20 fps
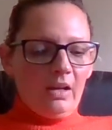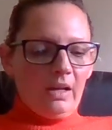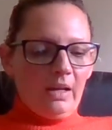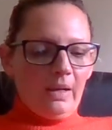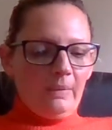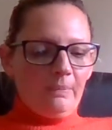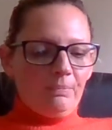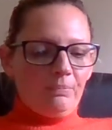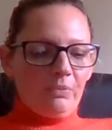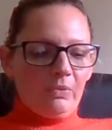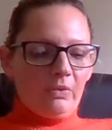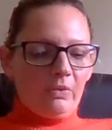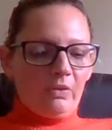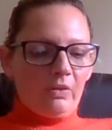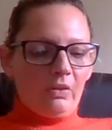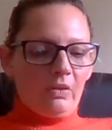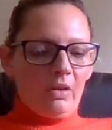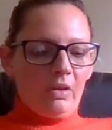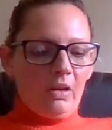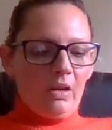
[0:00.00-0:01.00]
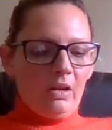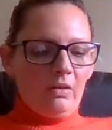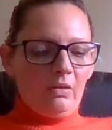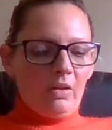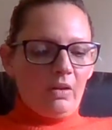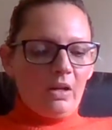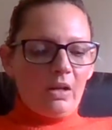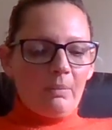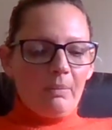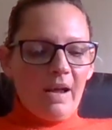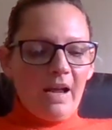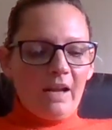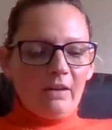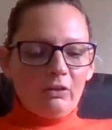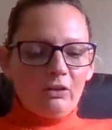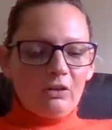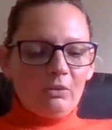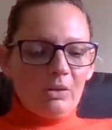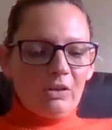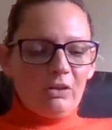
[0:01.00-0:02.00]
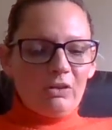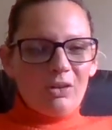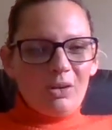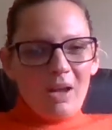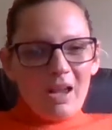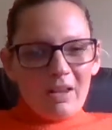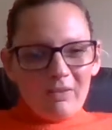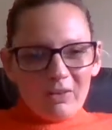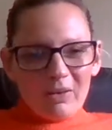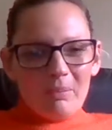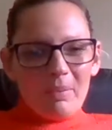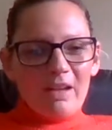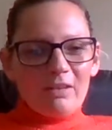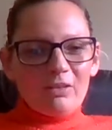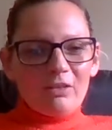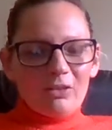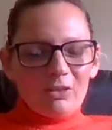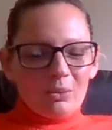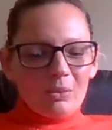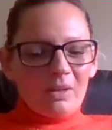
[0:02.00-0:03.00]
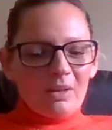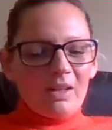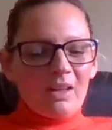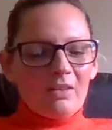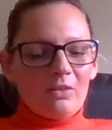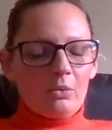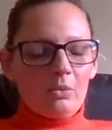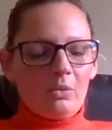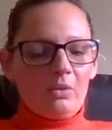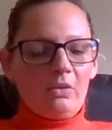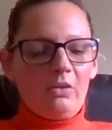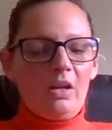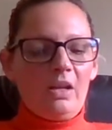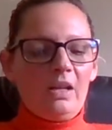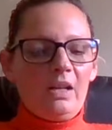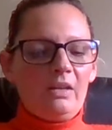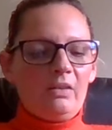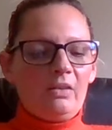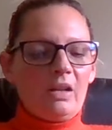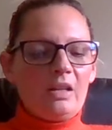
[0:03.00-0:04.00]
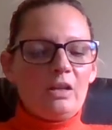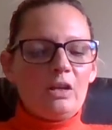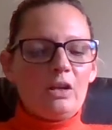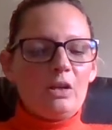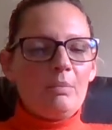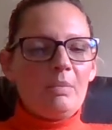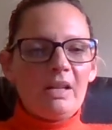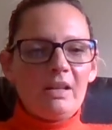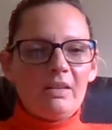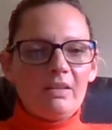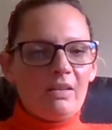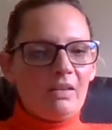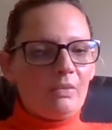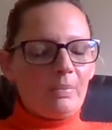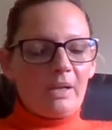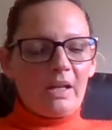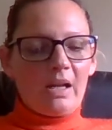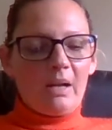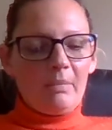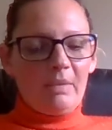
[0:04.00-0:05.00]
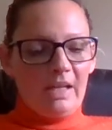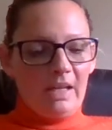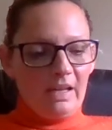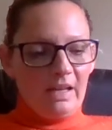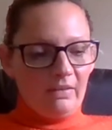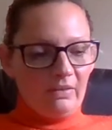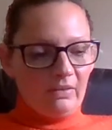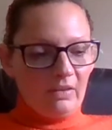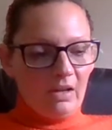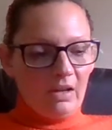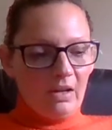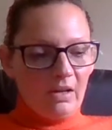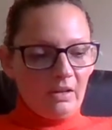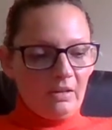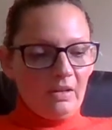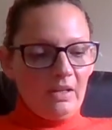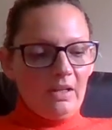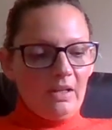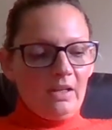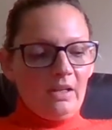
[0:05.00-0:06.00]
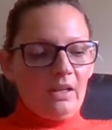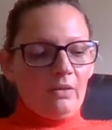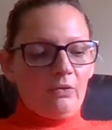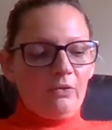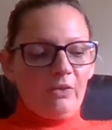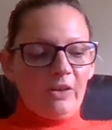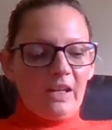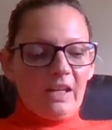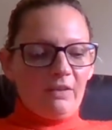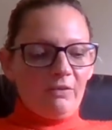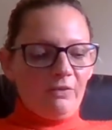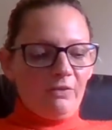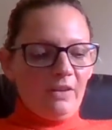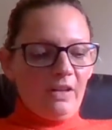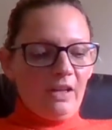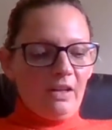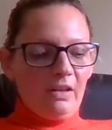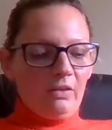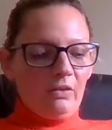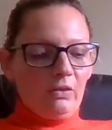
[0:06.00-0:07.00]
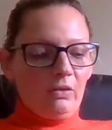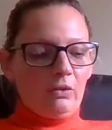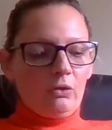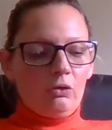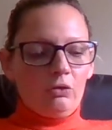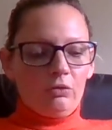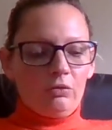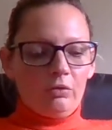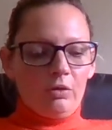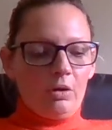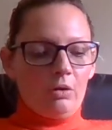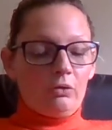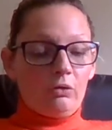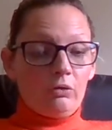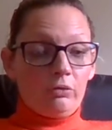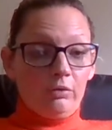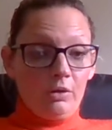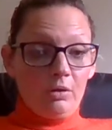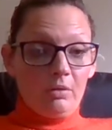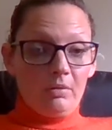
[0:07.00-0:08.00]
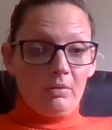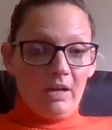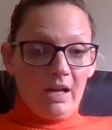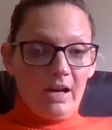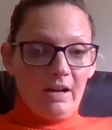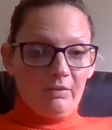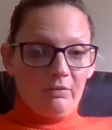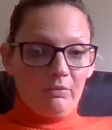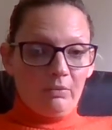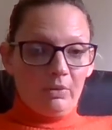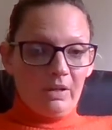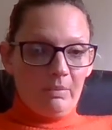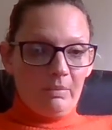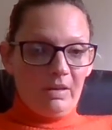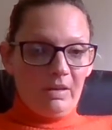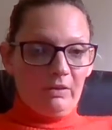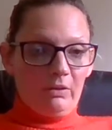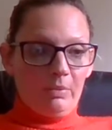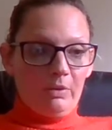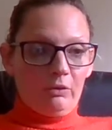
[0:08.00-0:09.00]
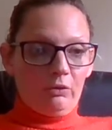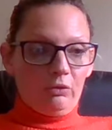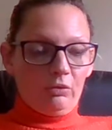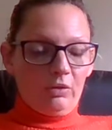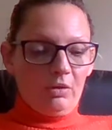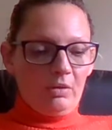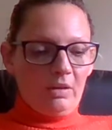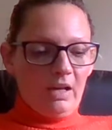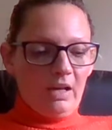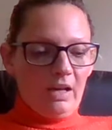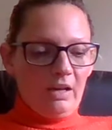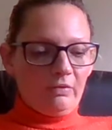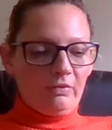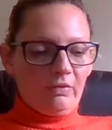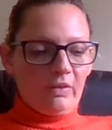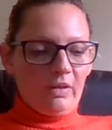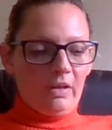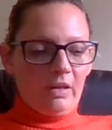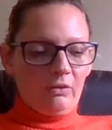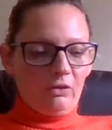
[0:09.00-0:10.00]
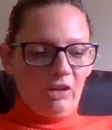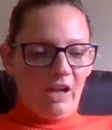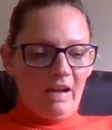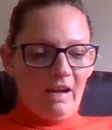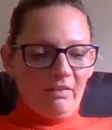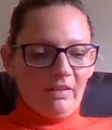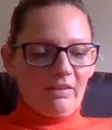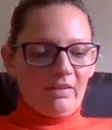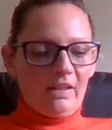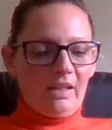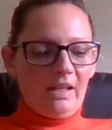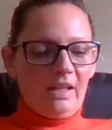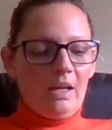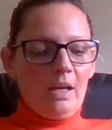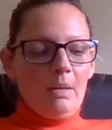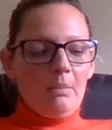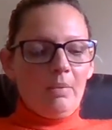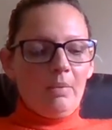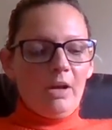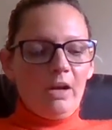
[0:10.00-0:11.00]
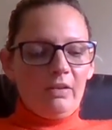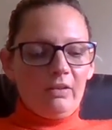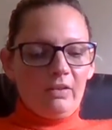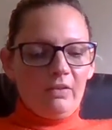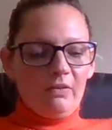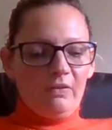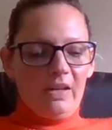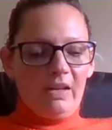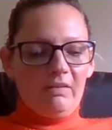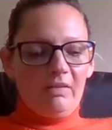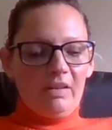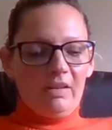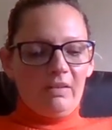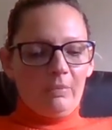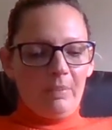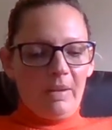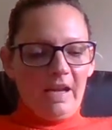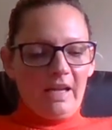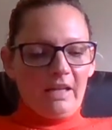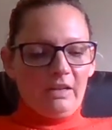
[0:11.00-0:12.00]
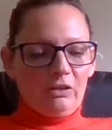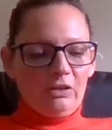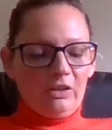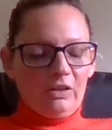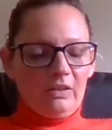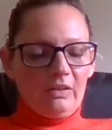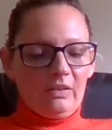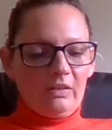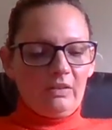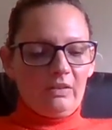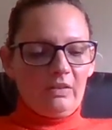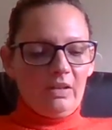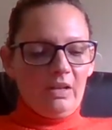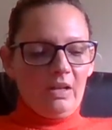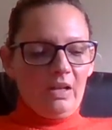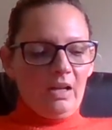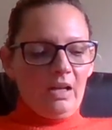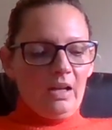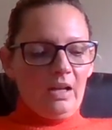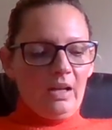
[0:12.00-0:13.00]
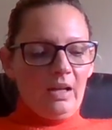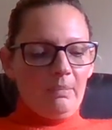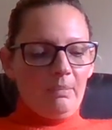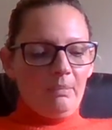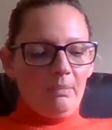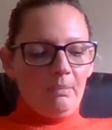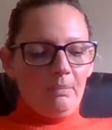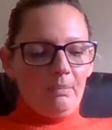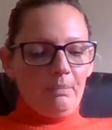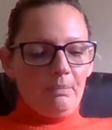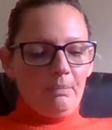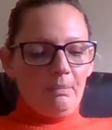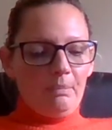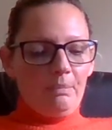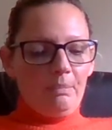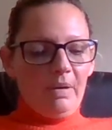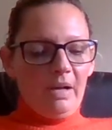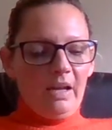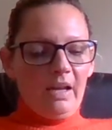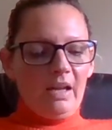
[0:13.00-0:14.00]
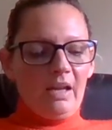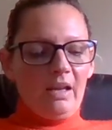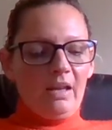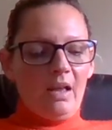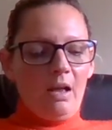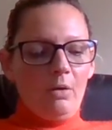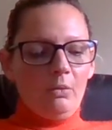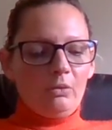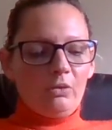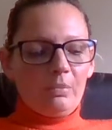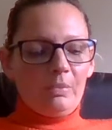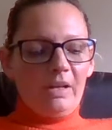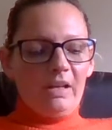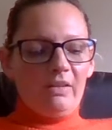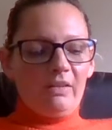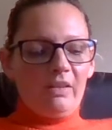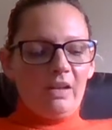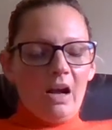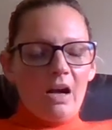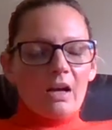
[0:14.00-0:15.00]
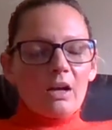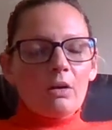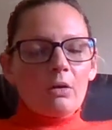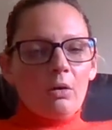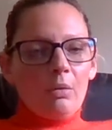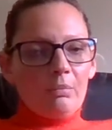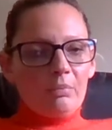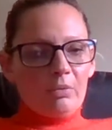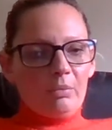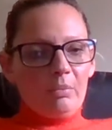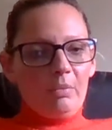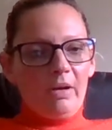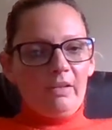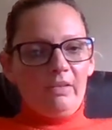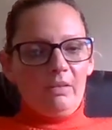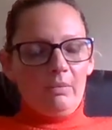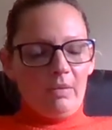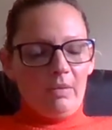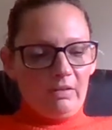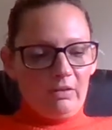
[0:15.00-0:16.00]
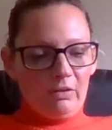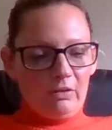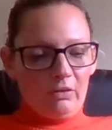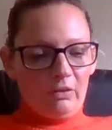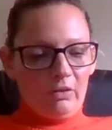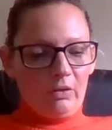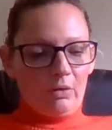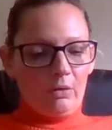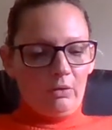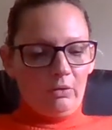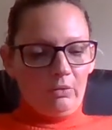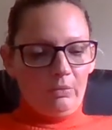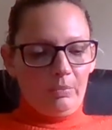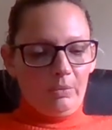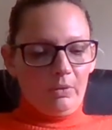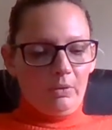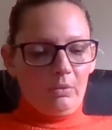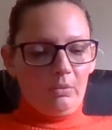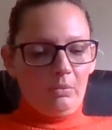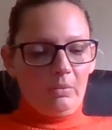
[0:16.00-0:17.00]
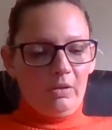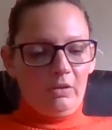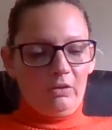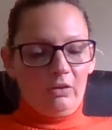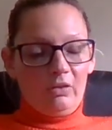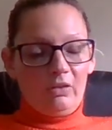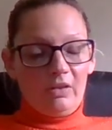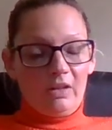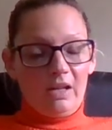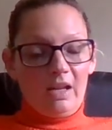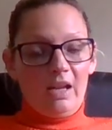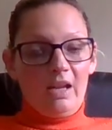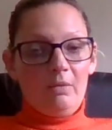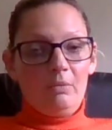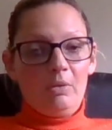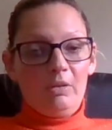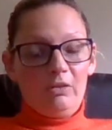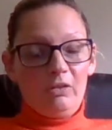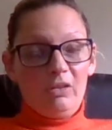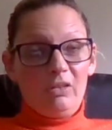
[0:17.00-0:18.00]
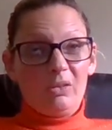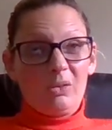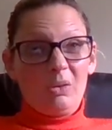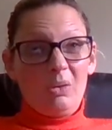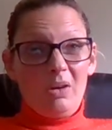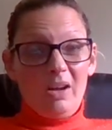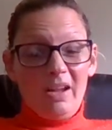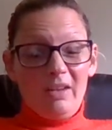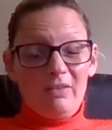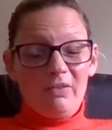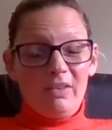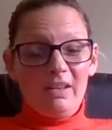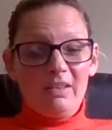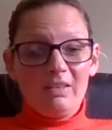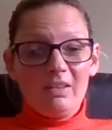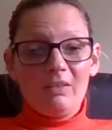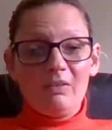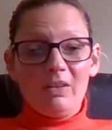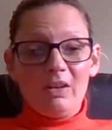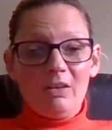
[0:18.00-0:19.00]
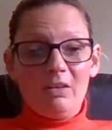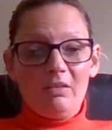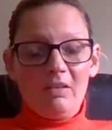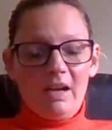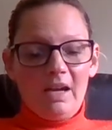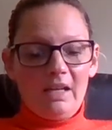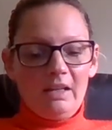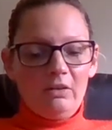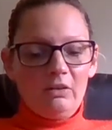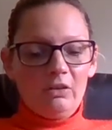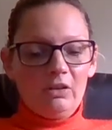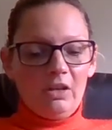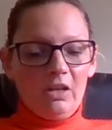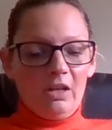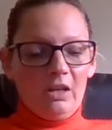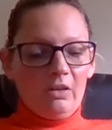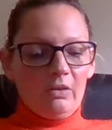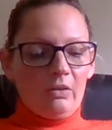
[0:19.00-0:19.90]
So compassion, we do have compassion to a certain extent. Humility is becoming less so. Forgiveness, true love, what it means to be true love, charity, perseverance, patience. But ultimately, it's the uncompromising message of the gospel, which is quite offensive in our age.